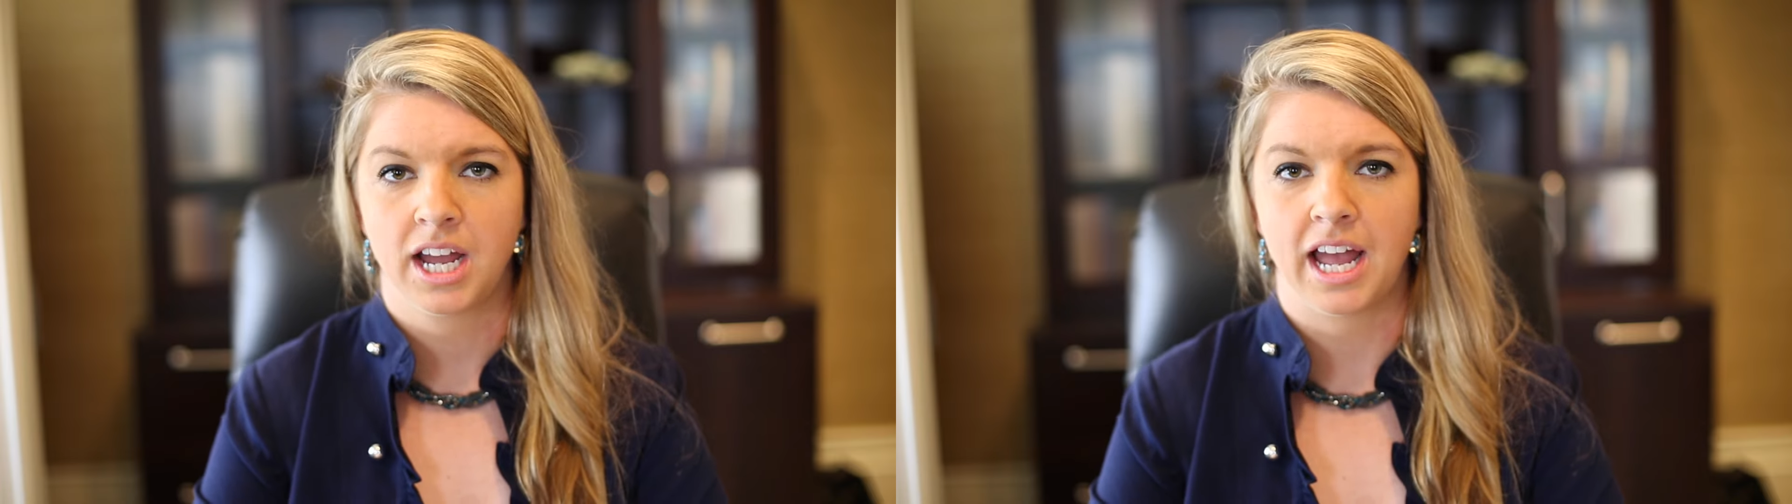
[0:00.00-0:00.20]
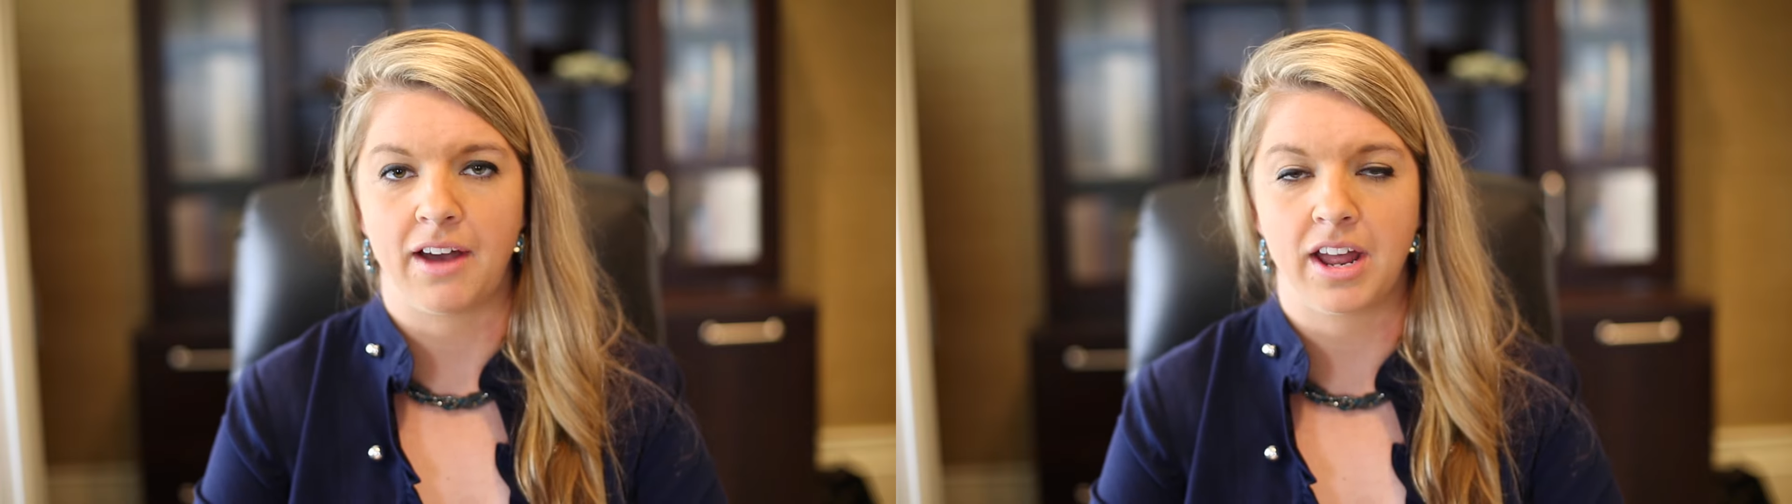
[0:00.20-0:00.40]

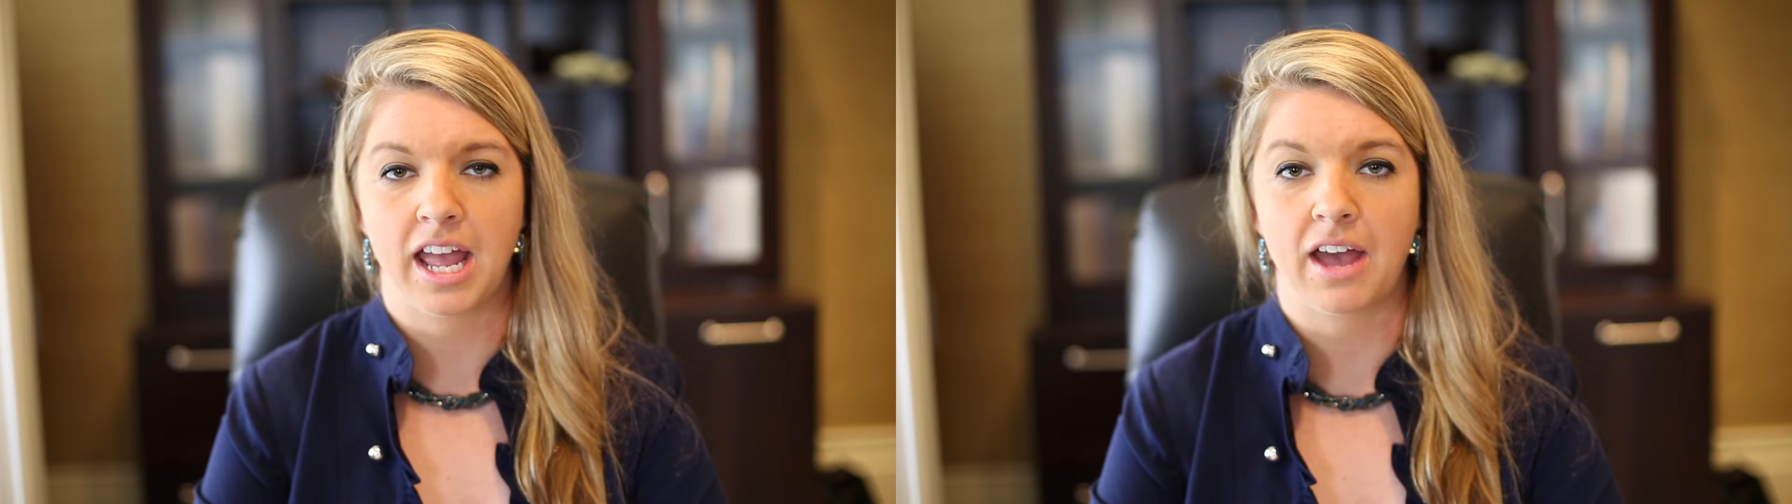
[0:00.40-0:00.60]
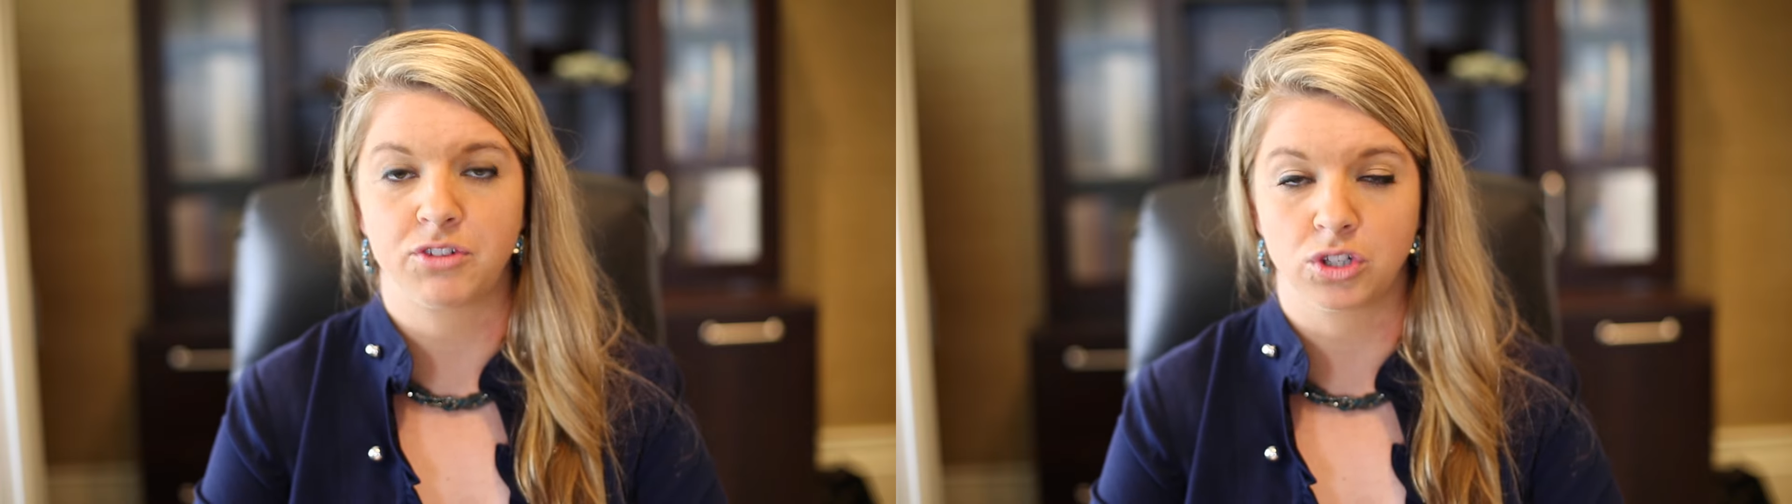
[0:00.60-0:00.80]

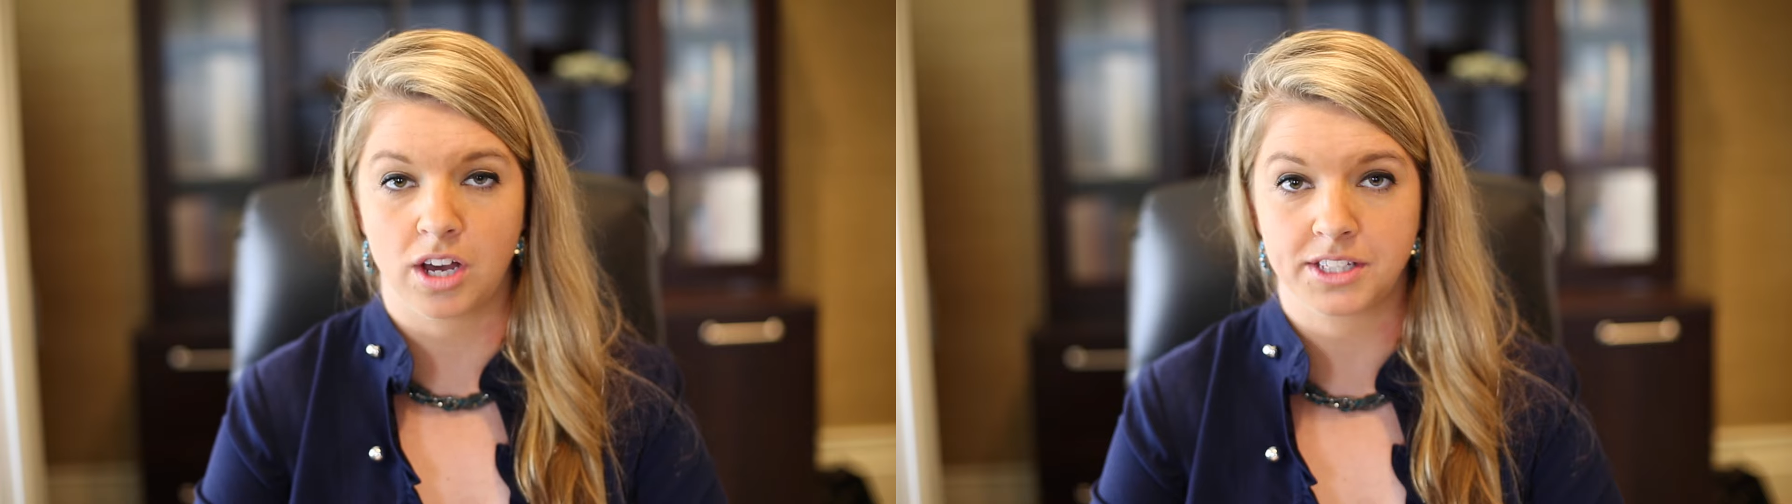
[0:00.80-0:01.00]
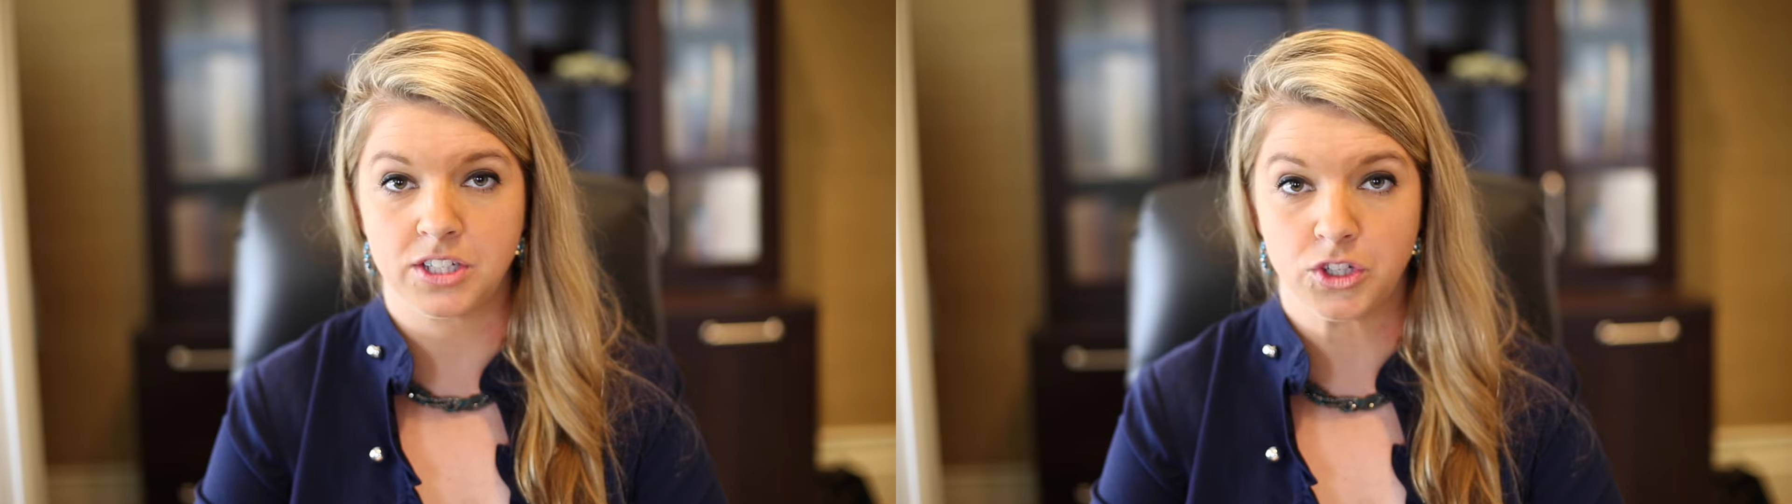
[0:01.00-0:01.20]
After a
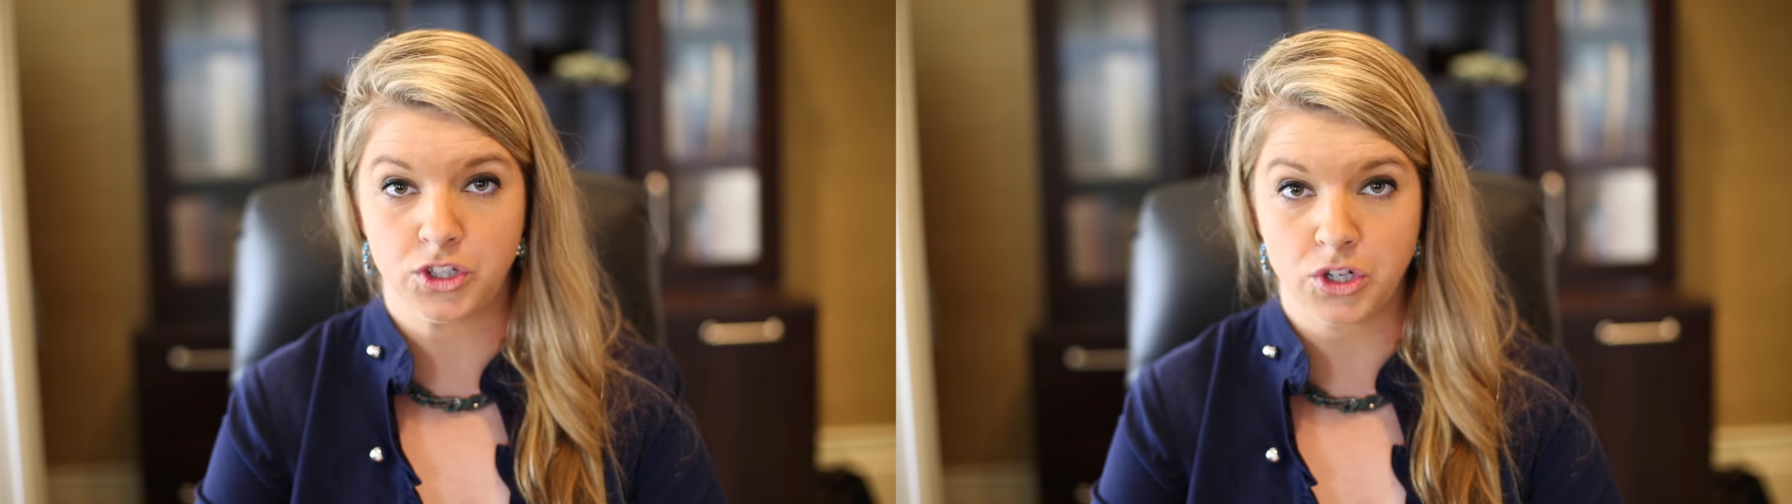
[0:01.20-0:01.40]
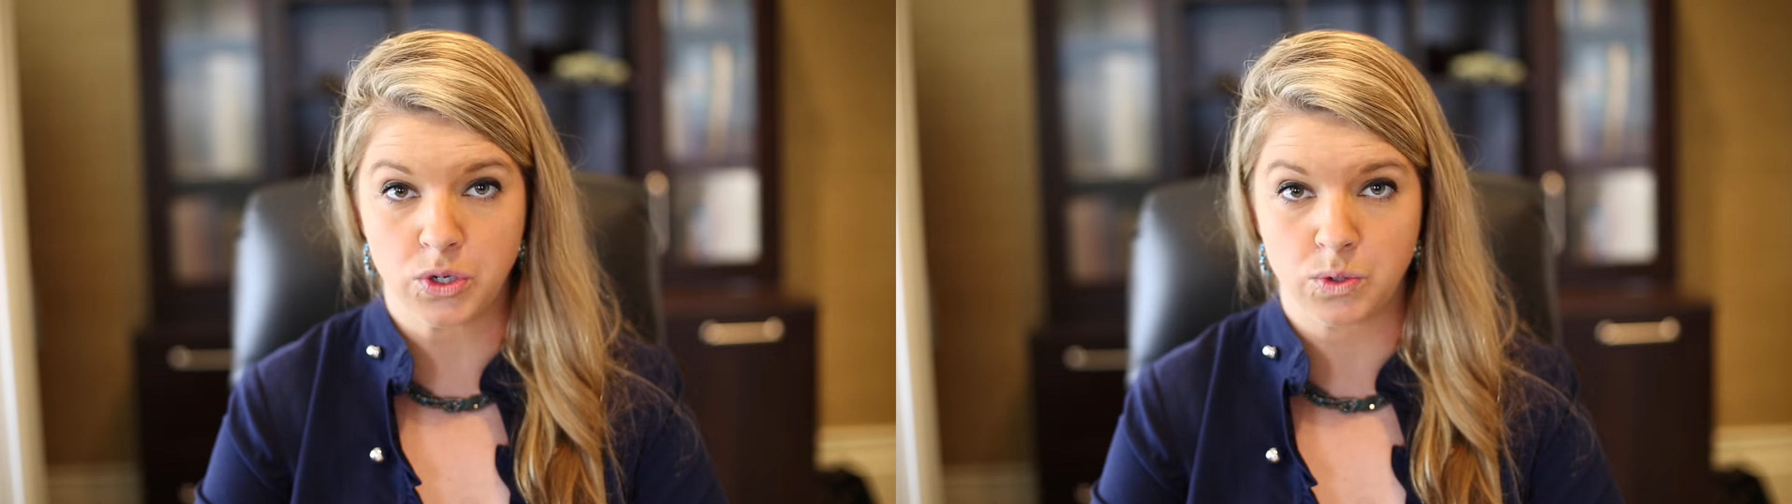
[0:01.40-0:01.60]
loss
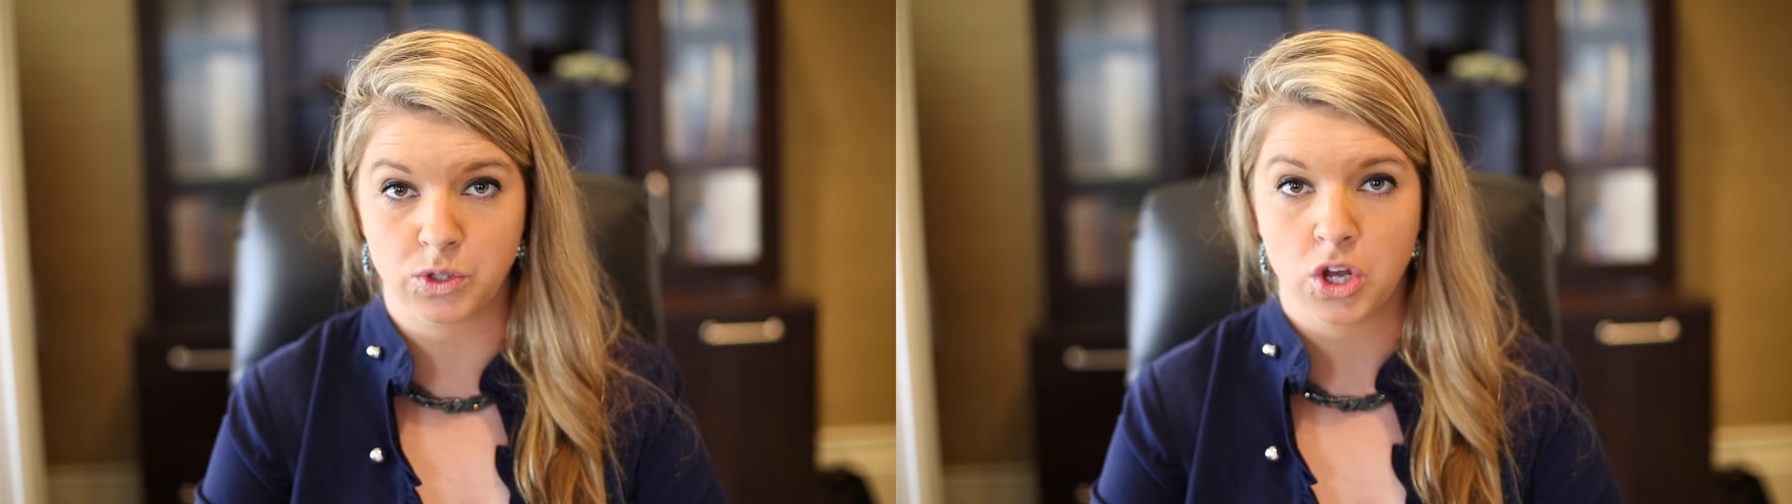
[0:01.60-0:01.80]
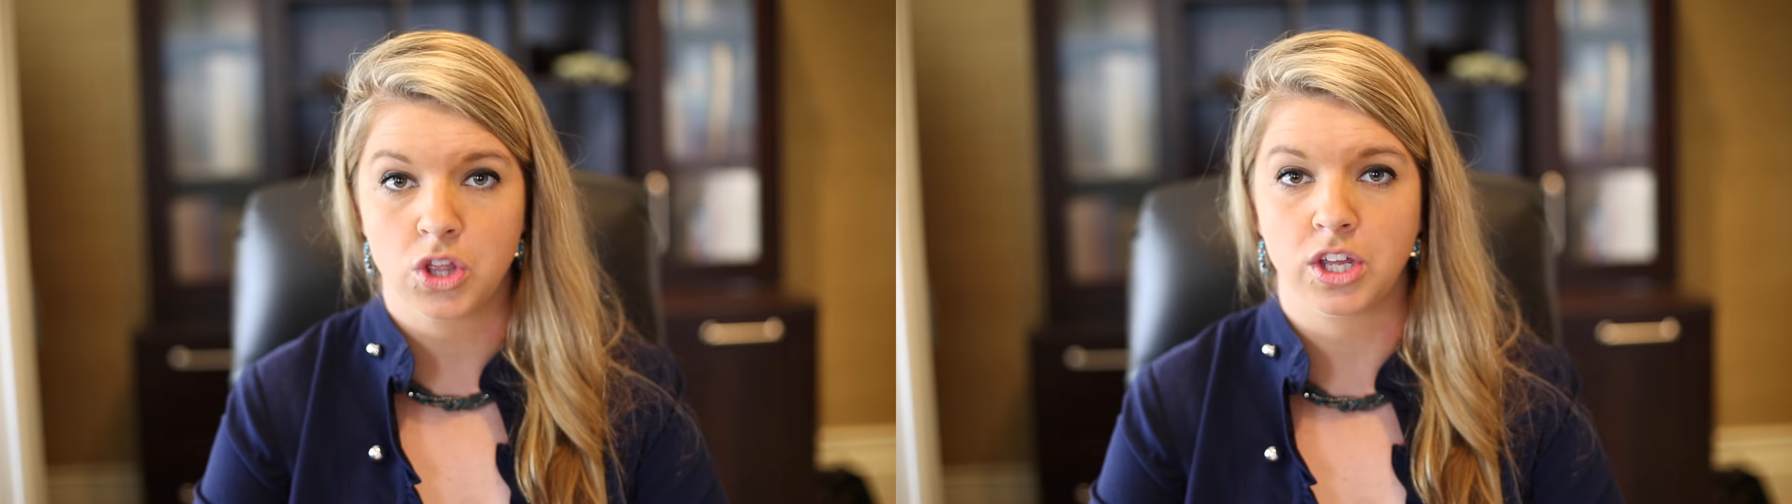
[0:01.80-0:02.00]
ensues,